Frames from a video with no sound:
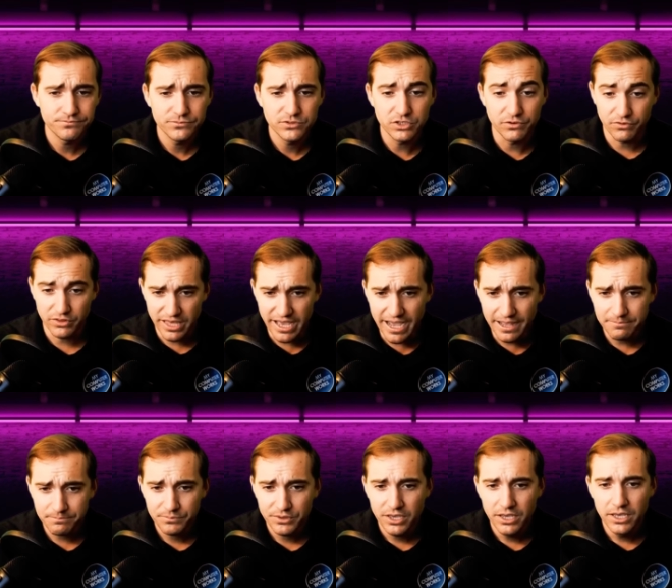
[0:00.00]
So for that,
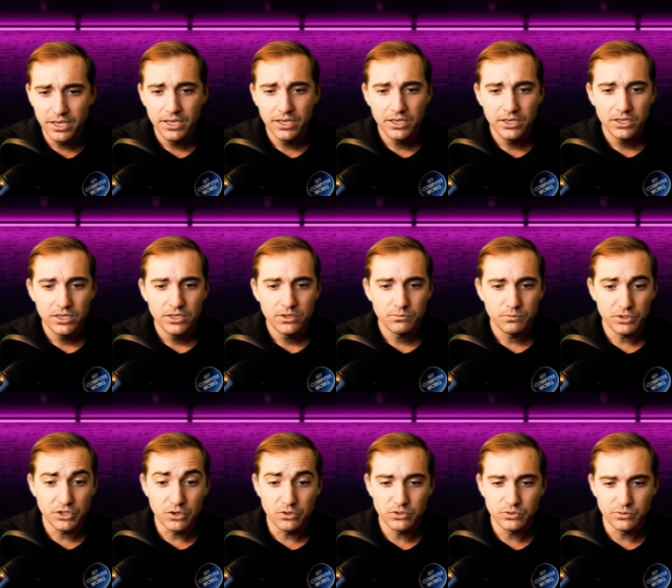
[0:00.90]

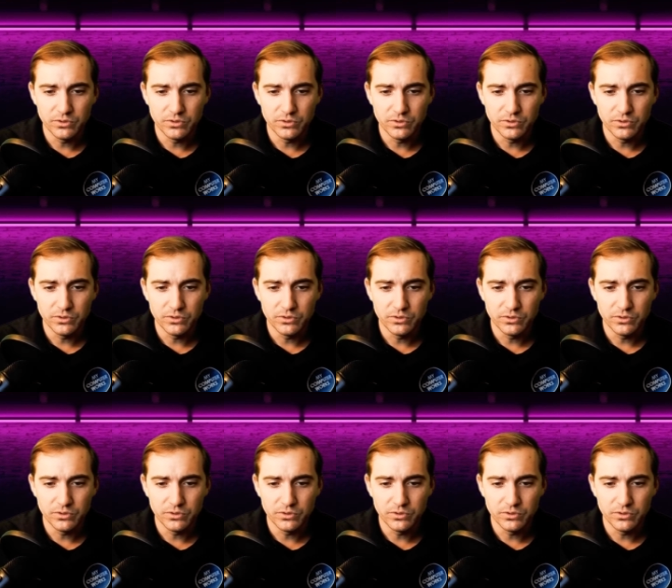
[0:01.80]
we go to